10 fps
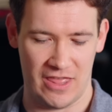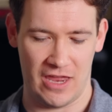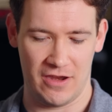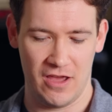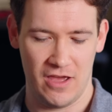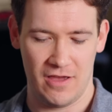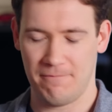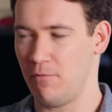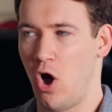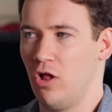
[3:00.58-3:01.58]
and then
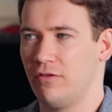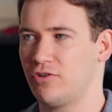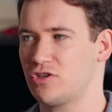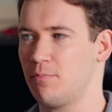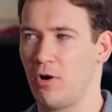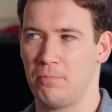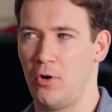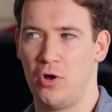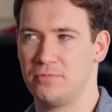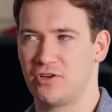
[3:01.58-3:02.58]
all of your smart
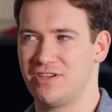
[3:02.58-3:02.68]
bulbs